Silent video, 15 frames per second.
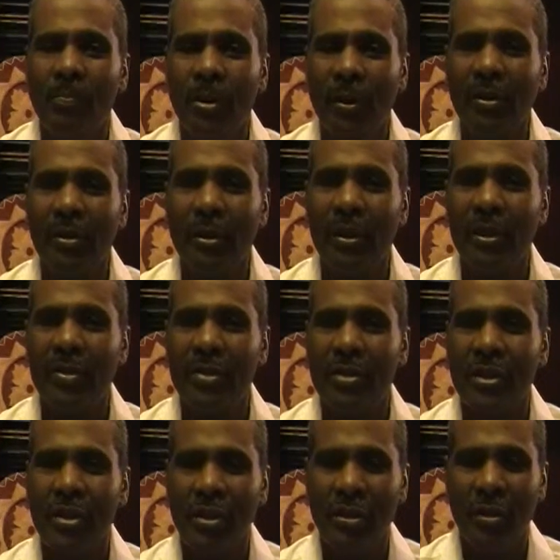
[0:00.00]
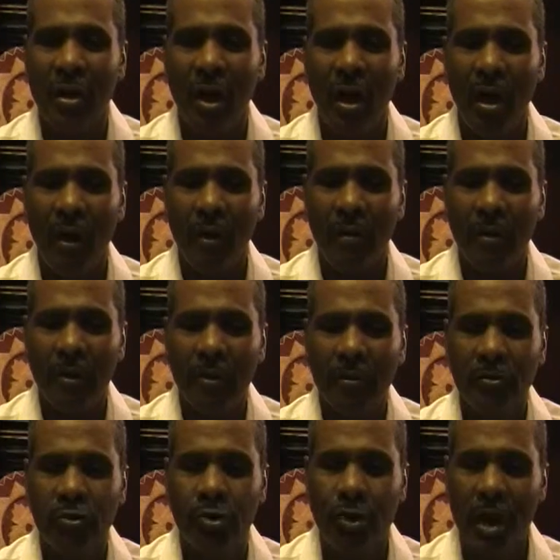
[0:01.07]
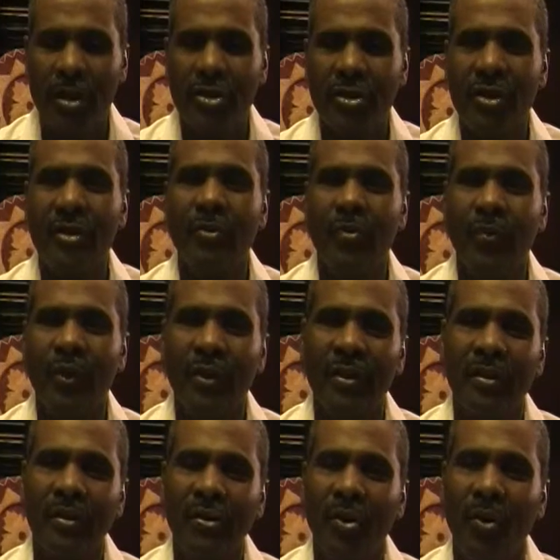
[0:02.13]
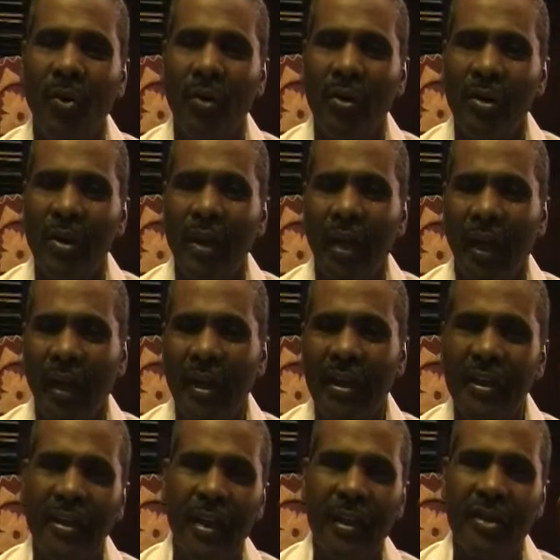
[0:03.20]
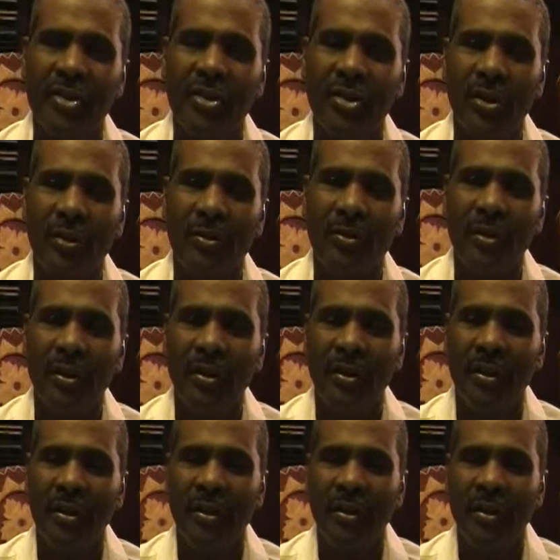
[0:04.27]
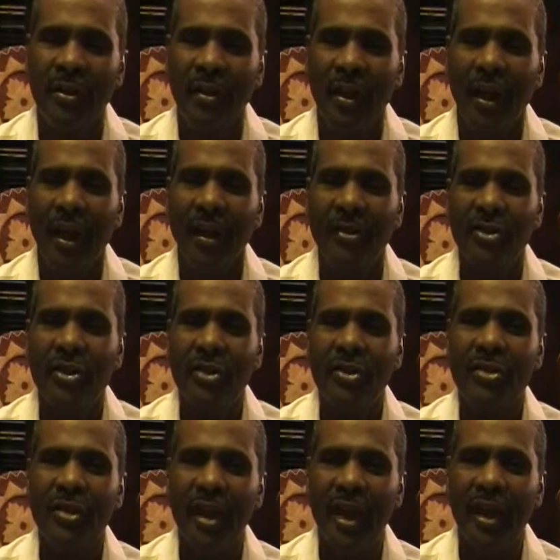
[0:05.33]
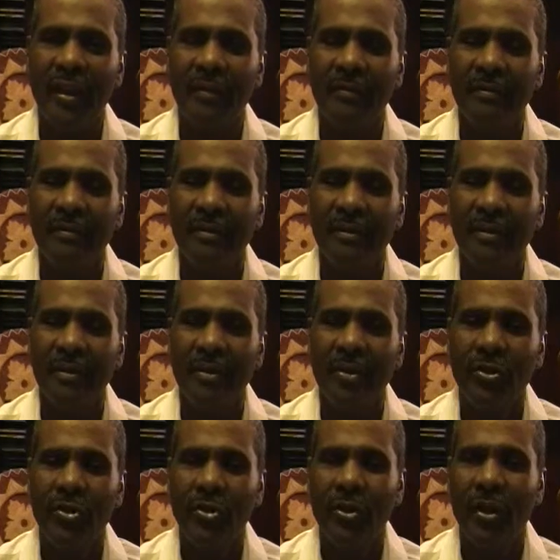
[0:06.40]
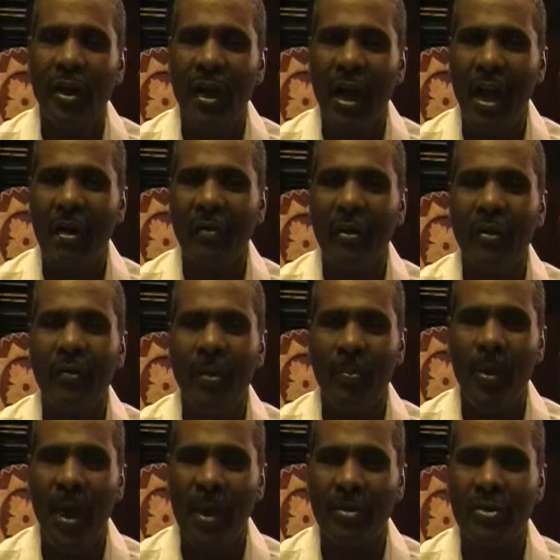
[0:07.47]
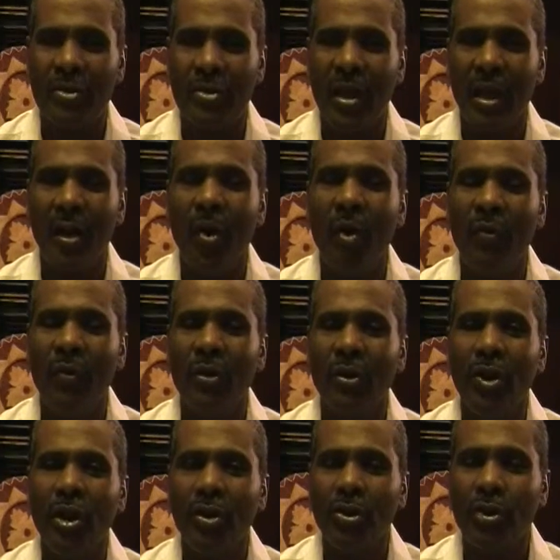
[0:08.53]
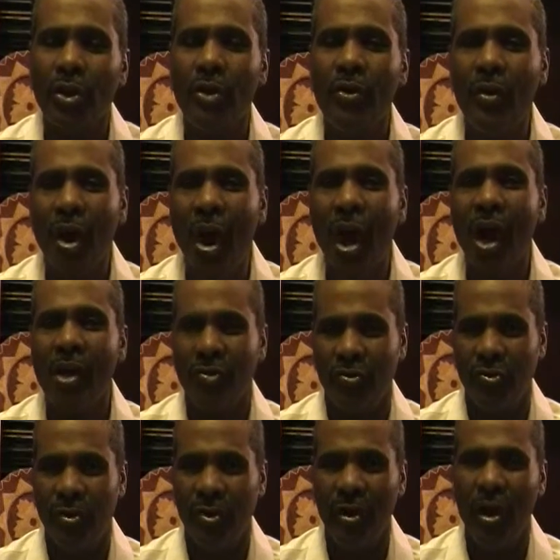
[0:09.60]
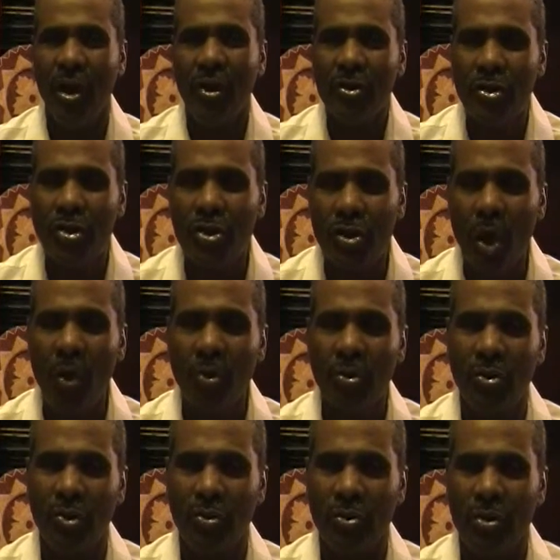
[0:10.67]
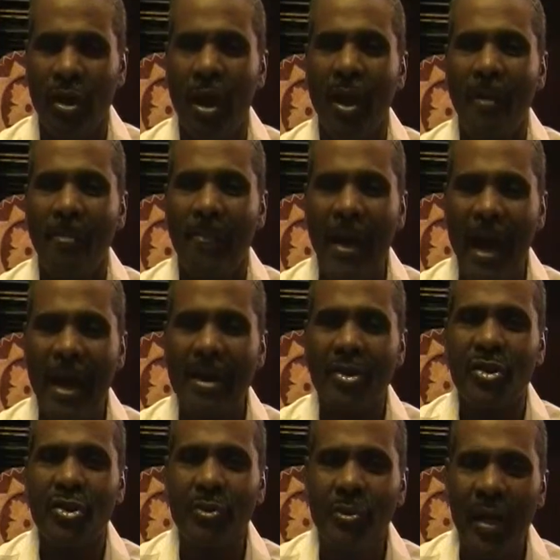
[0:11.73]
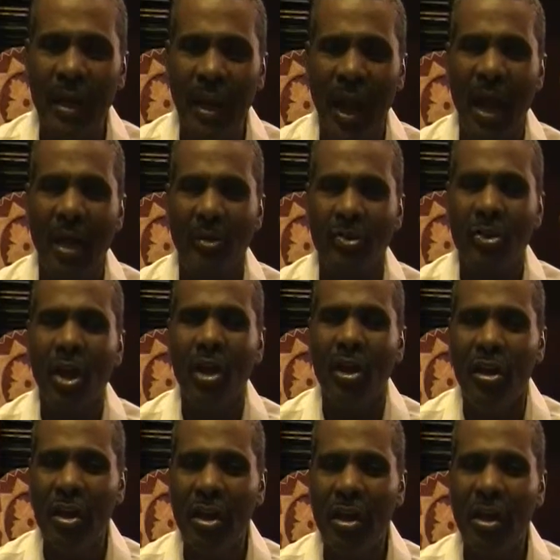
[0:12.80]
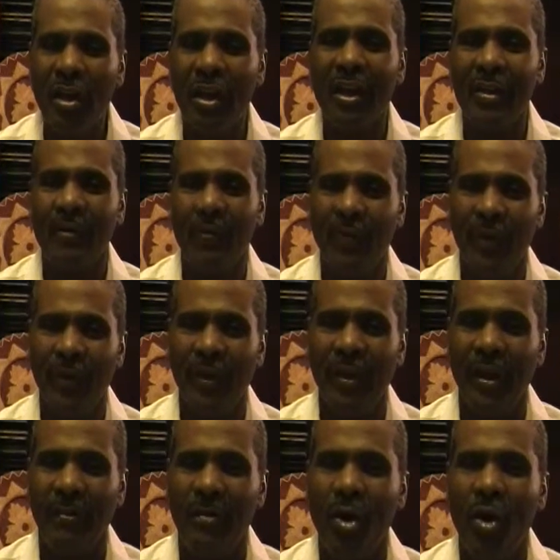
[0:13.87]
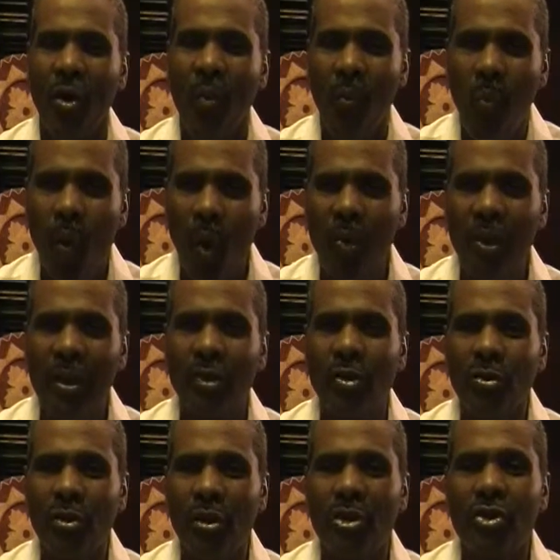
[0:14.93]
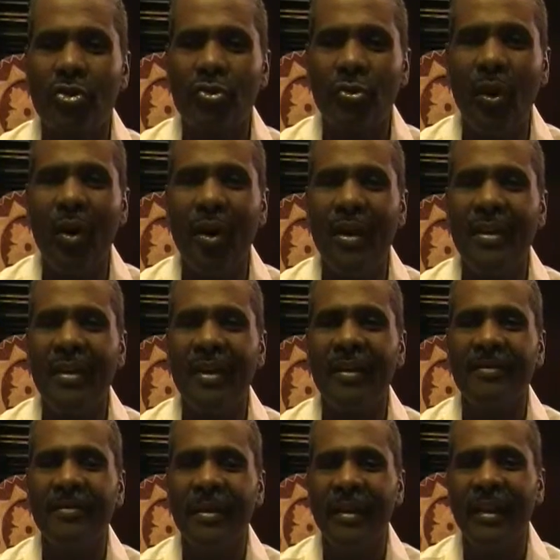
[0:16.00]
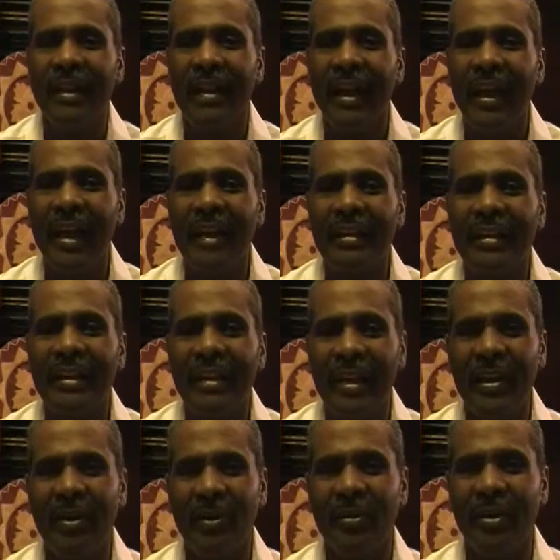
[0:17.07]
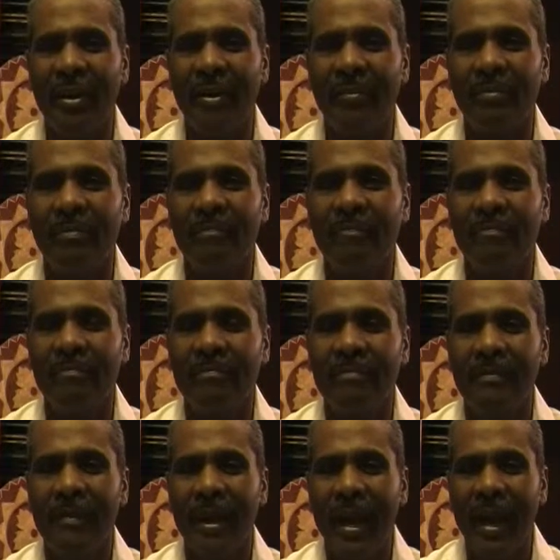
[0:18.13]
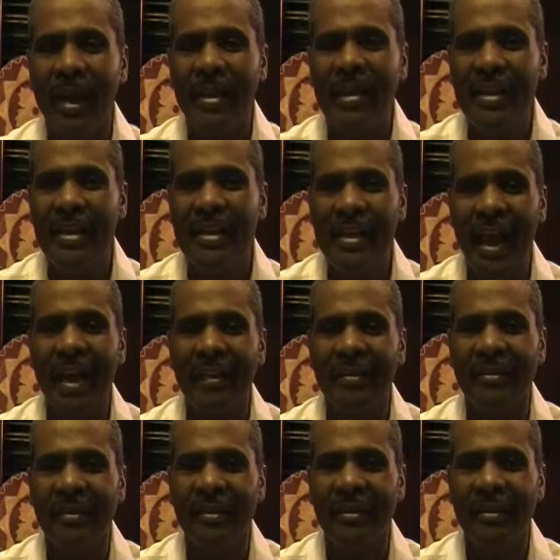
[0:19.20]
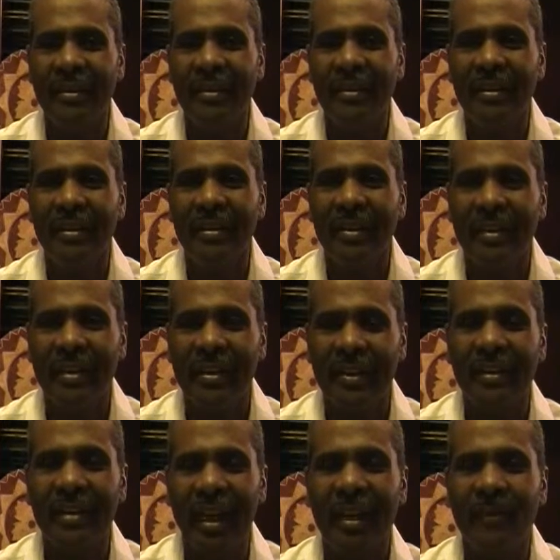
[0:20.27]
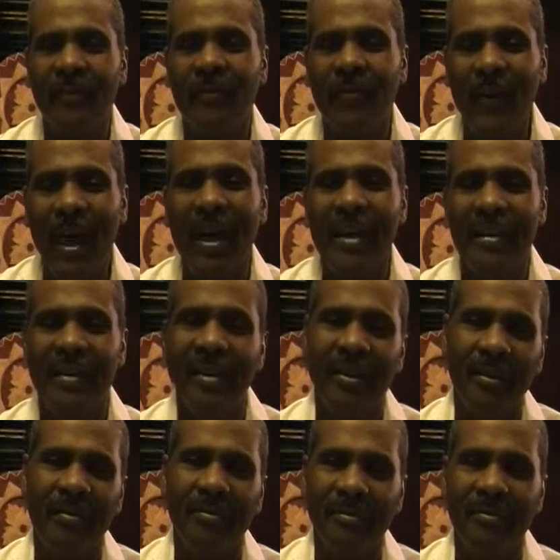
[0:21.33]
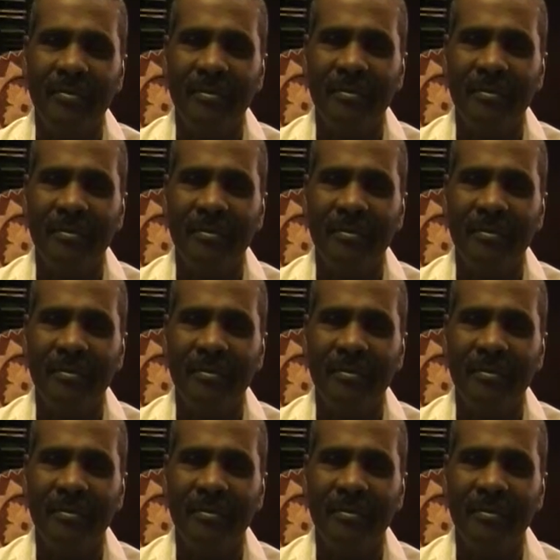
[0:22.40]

put this uh, dresser in front of the door. And he did so. And she said, through the account of the pastors, that over 200 soldiers passed through that house looking for them, wanting to destroy them and kill them, and yet could not find them.